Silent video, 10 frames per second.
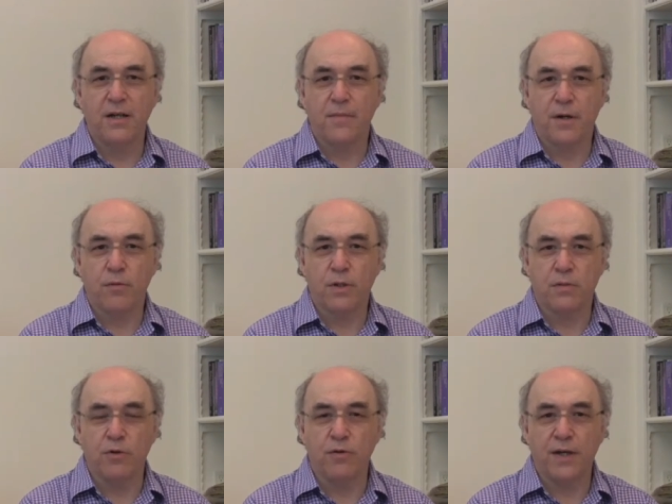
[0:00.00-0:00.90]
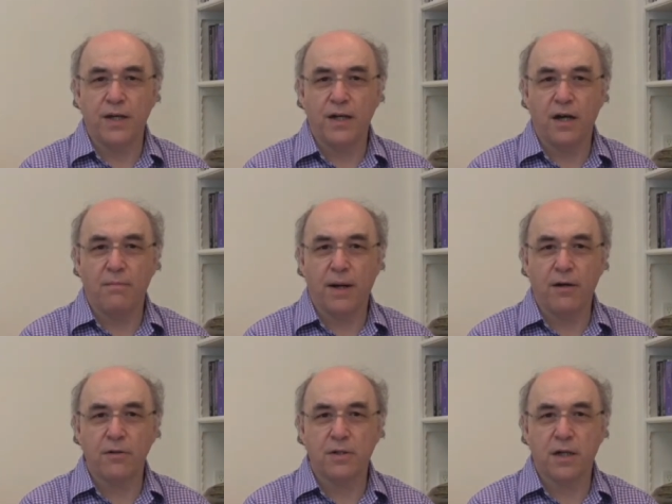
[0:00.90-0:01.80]
that was a movie
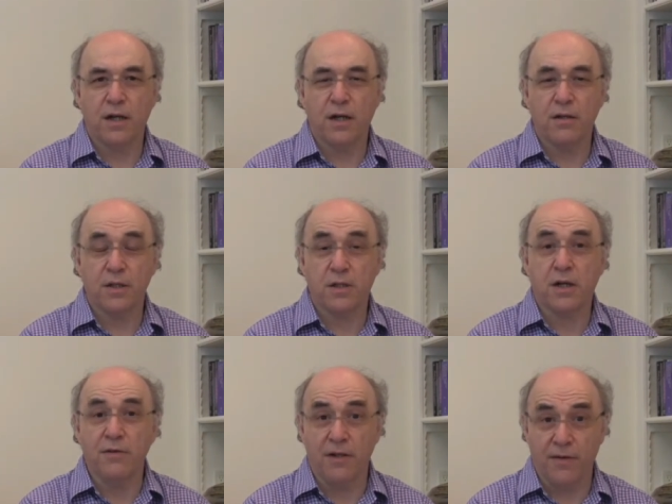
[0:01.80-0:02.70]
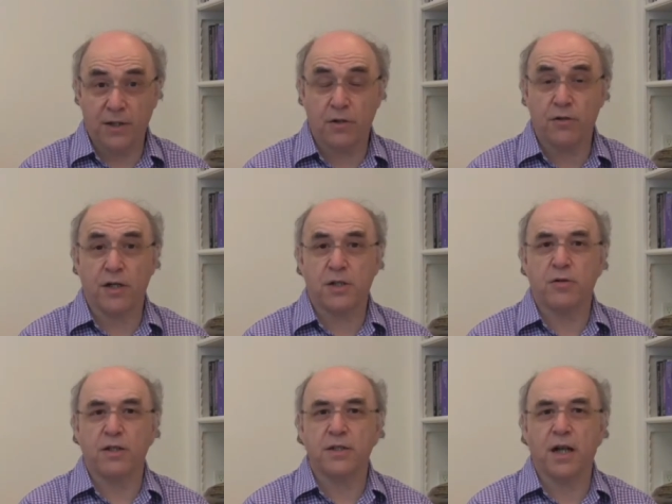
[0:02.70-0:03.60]
about discovery of
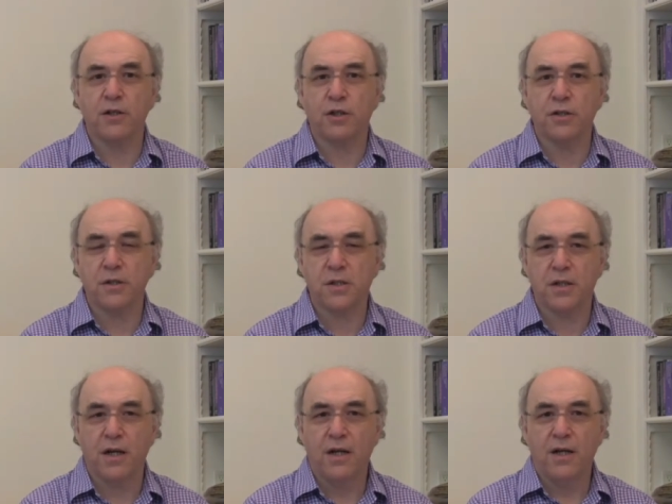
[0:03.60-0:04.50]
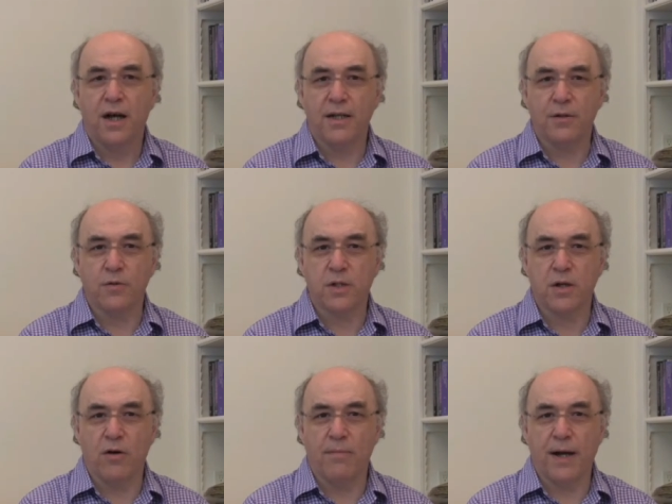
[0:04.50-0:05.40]
extraterrestrial intelligence and
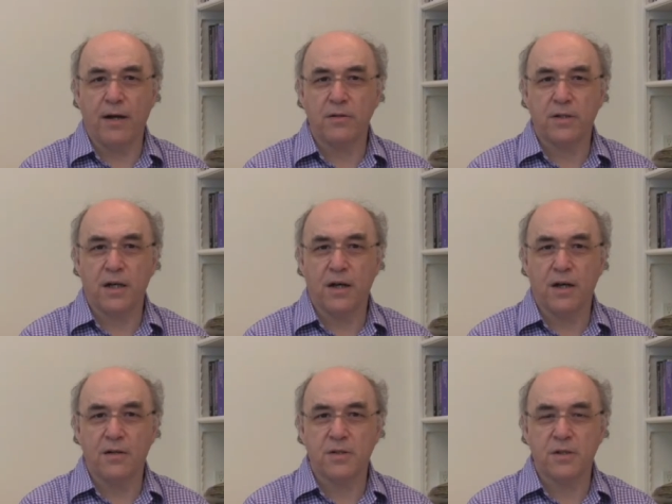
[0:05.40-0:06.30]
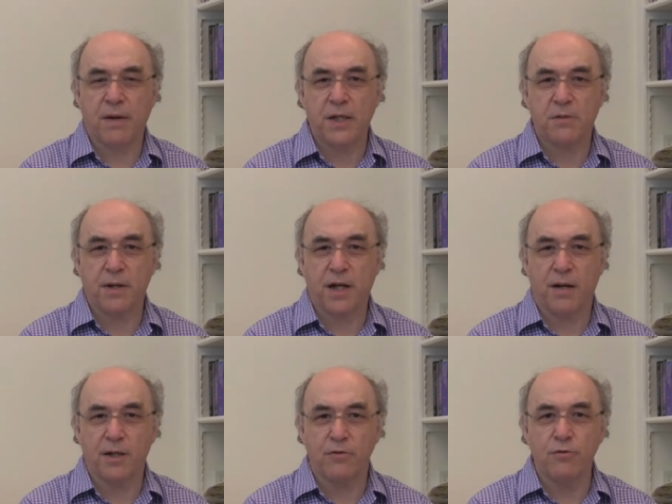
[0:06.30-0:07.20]
also about space
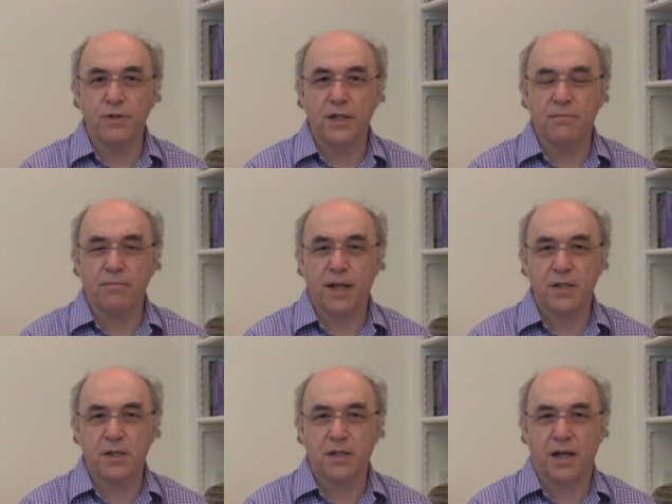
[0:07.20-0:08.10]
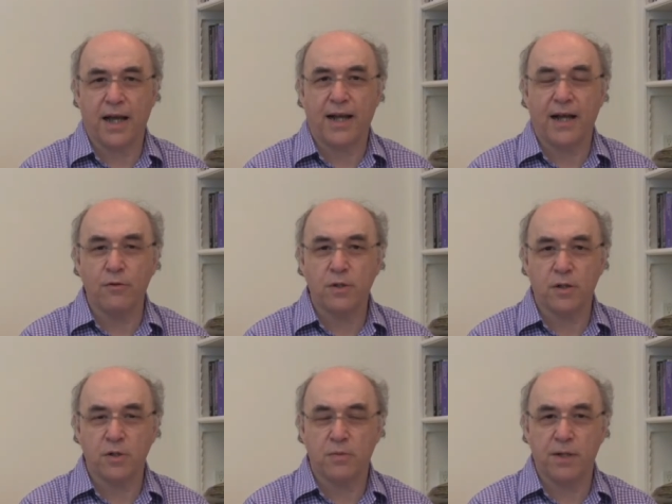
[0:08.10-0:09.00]
becoming a routine place to hang out,
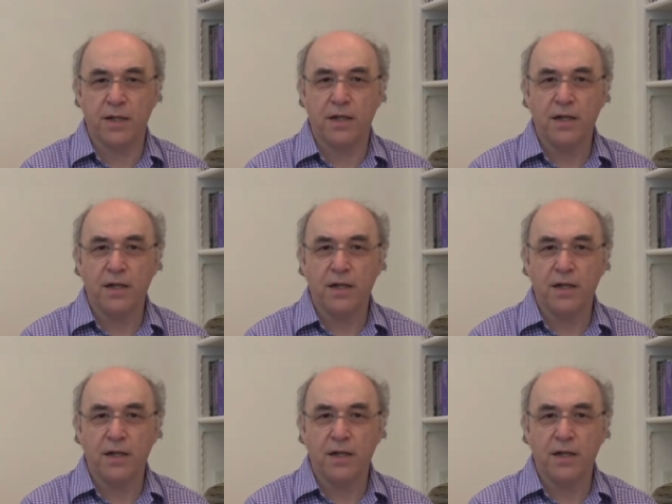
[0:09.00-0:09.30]
so to speak.